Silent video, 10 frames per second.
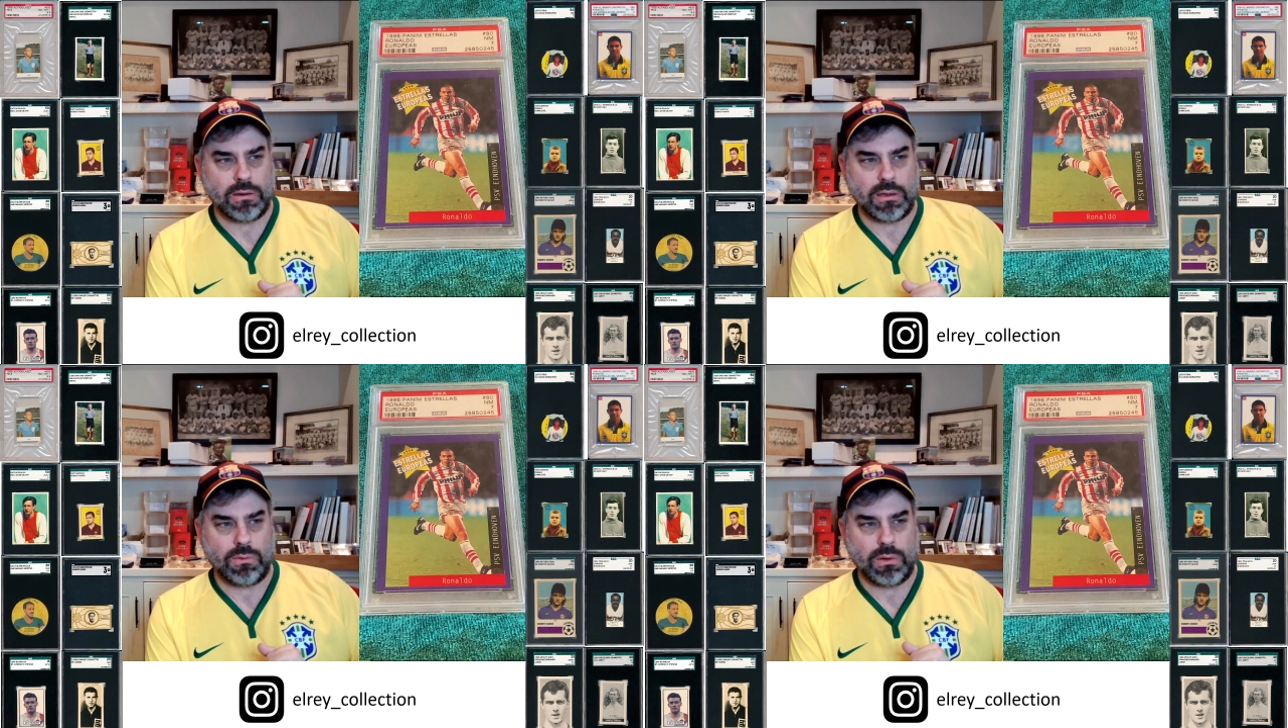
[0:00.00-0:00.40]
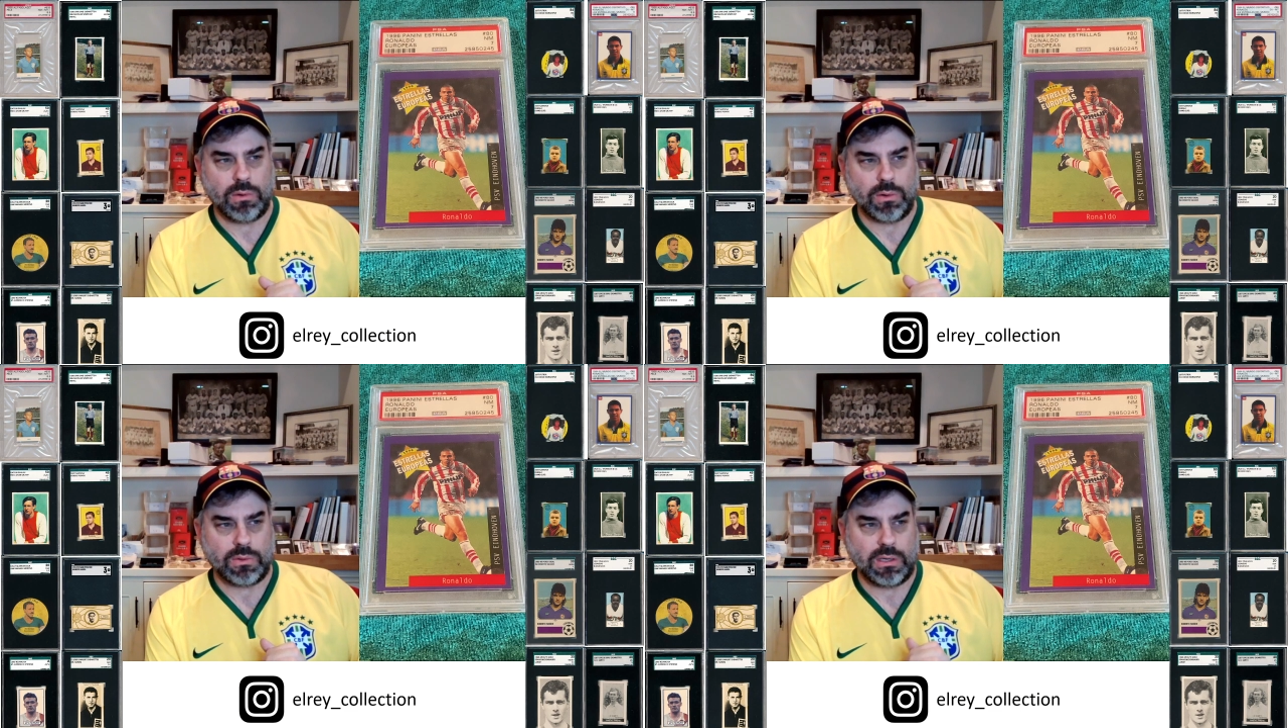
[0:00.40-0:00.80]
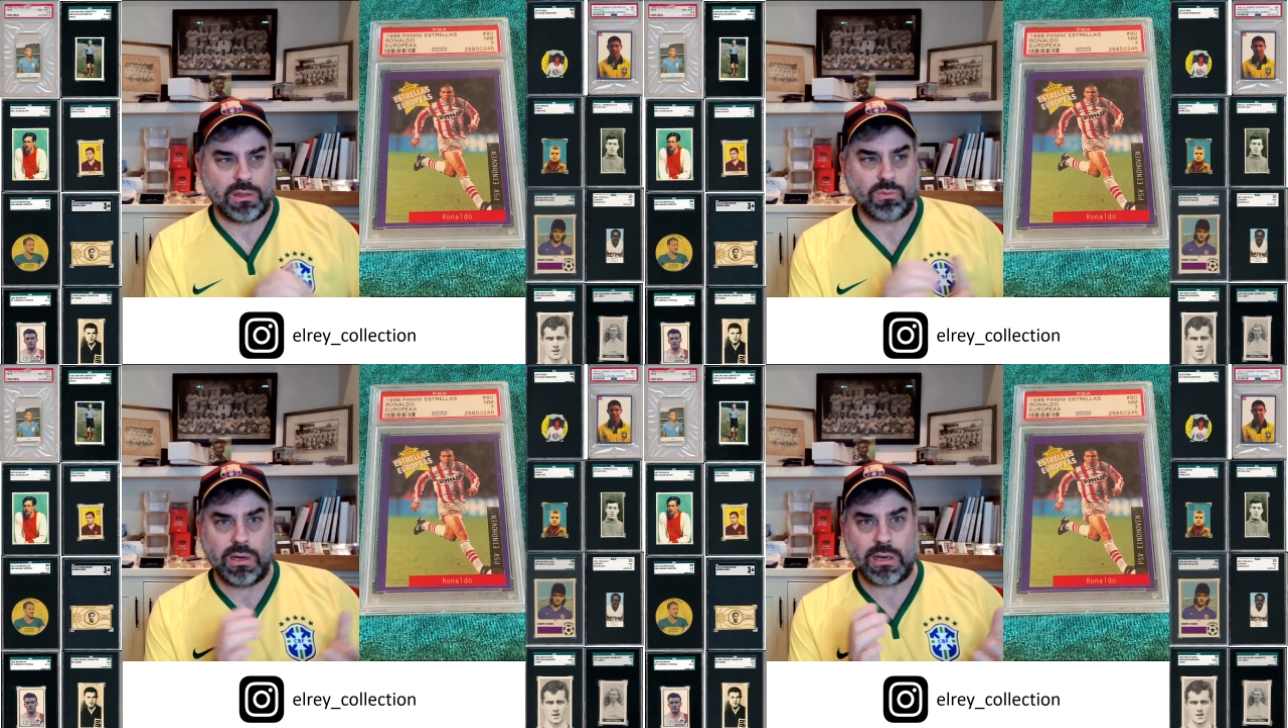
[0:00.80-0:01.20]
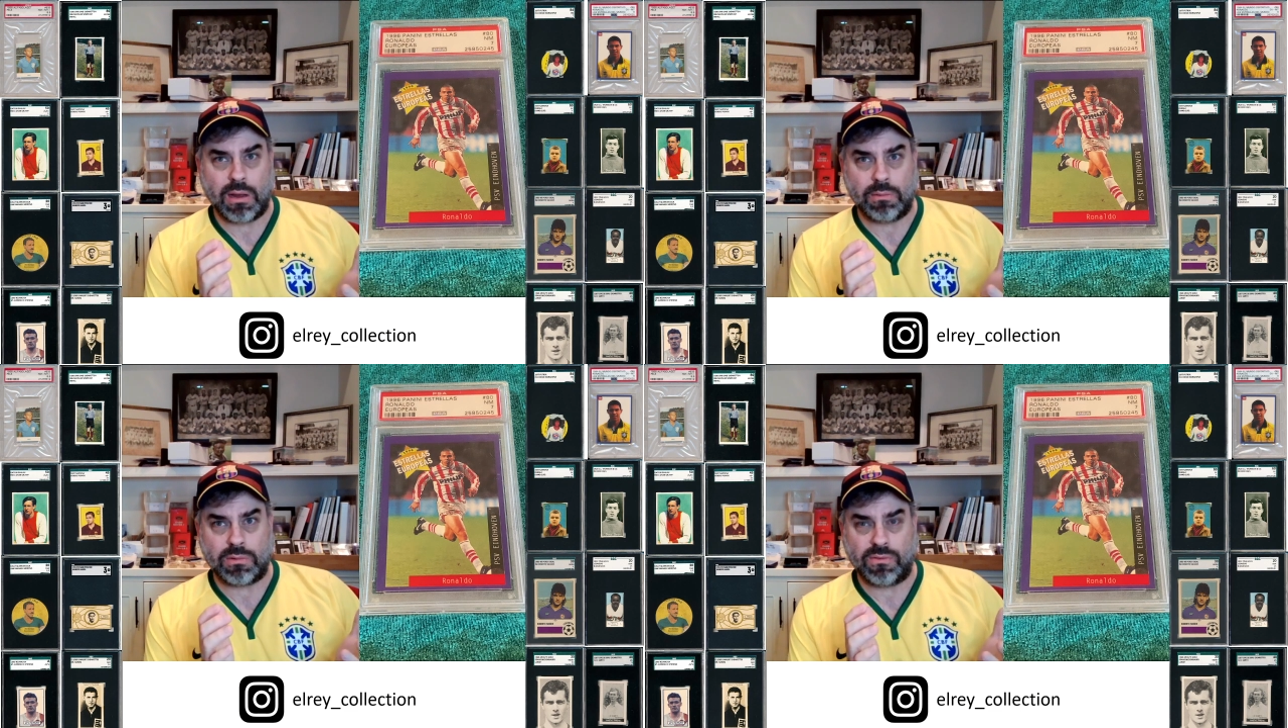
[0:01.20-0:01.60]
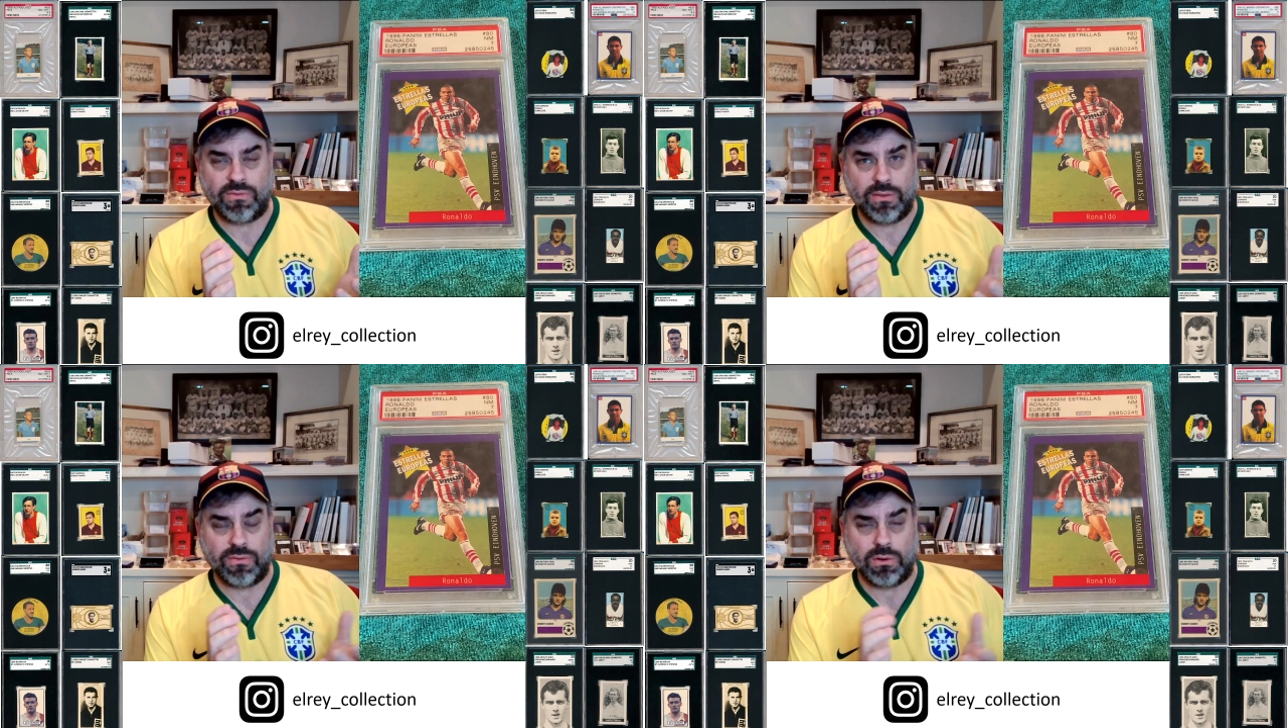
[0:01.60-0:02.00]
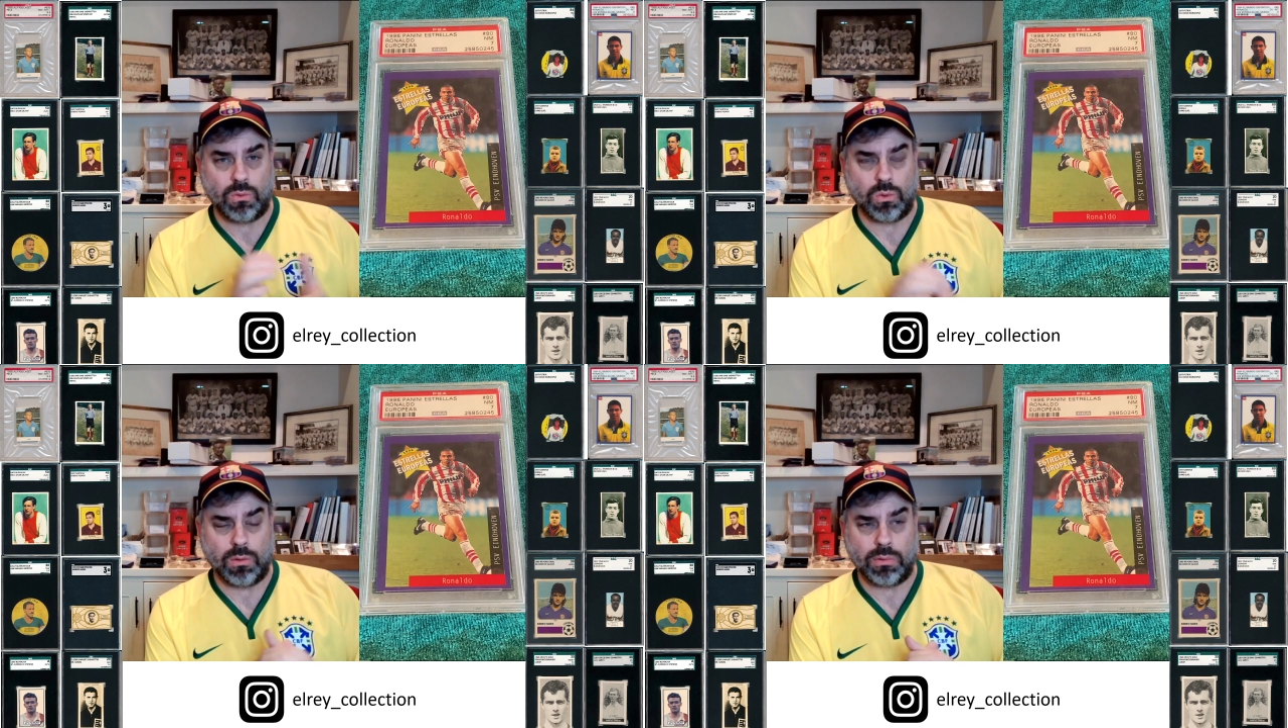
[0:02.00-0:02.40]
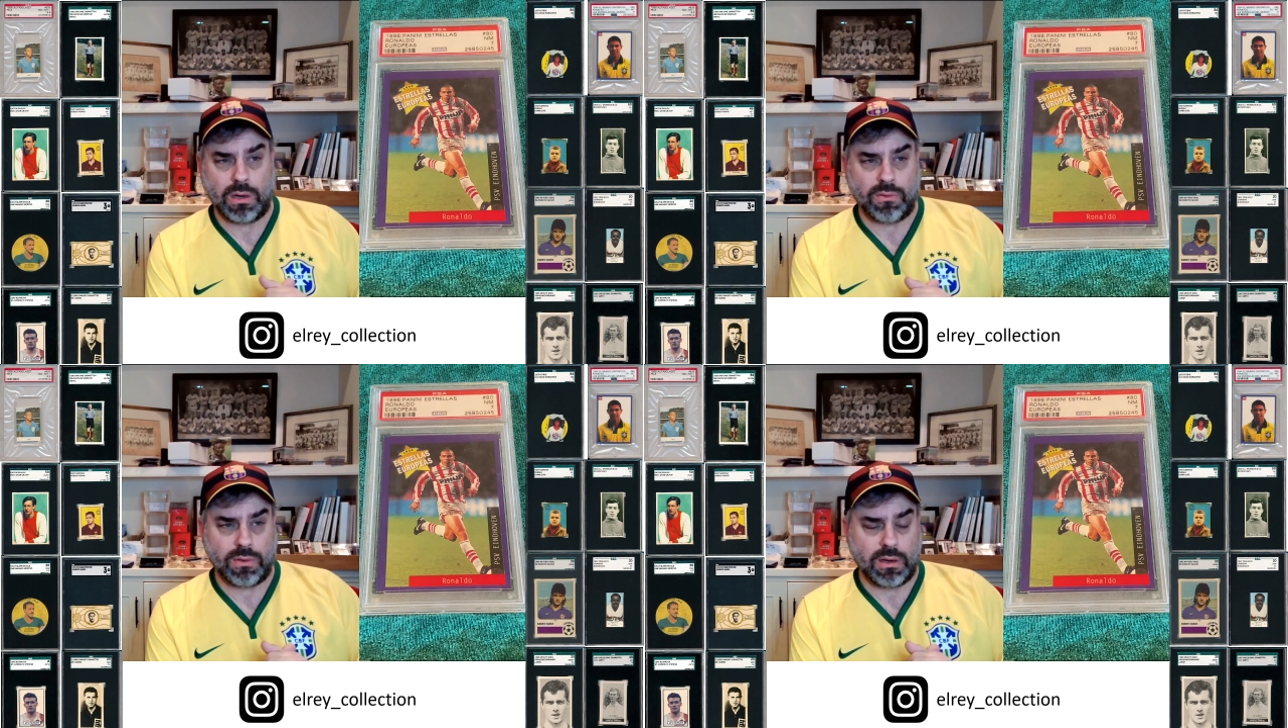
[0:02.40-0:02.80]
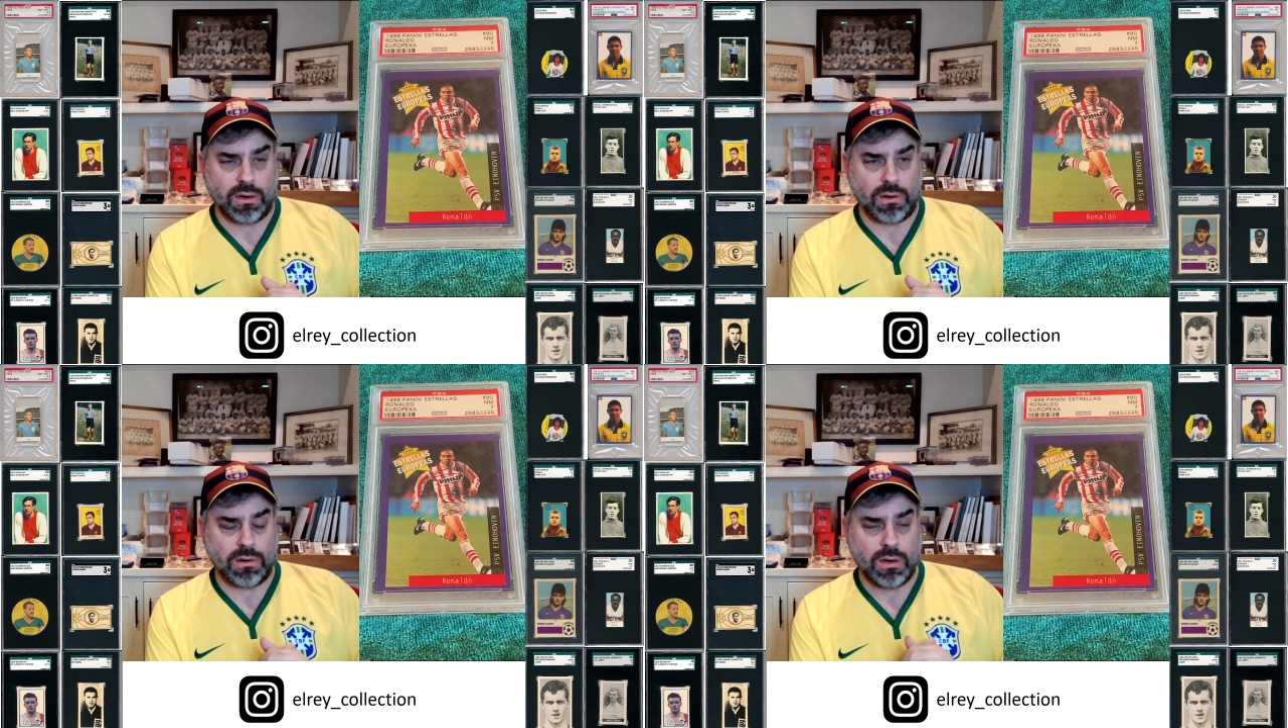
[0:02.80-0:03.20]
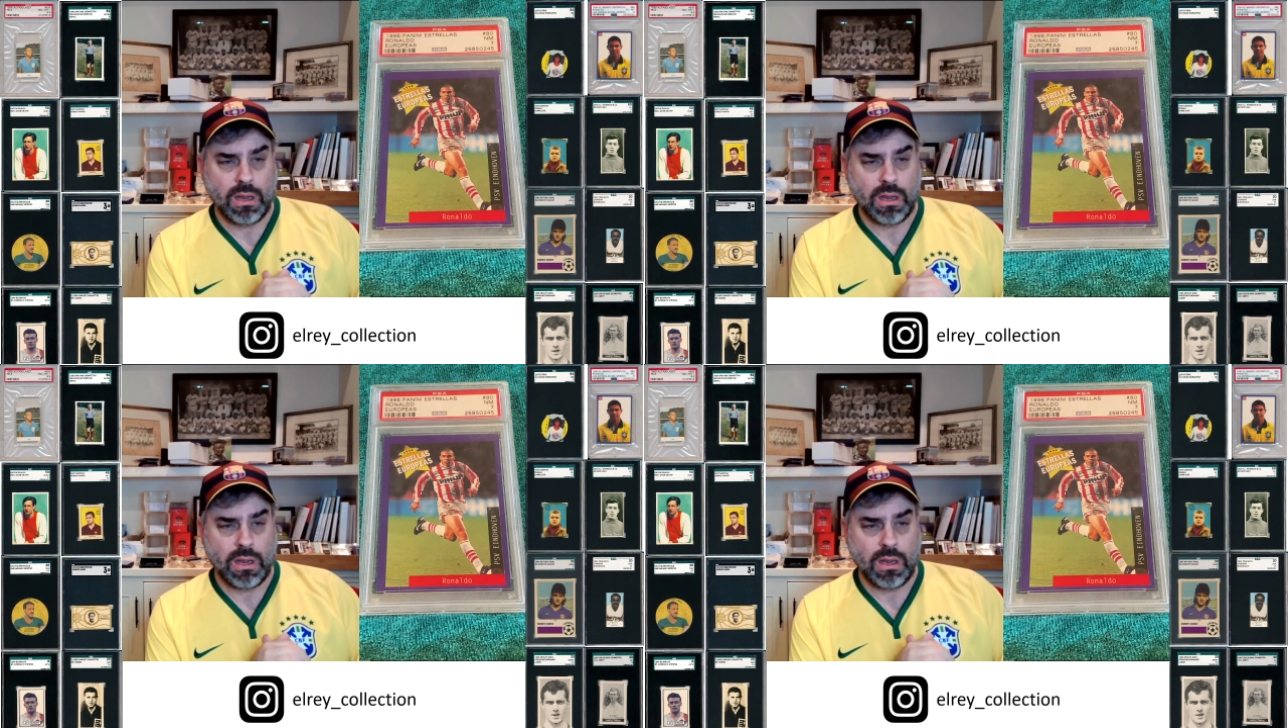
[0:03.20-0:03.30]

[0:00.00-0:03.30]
what was he? 3 times FIFA World Player of the Year.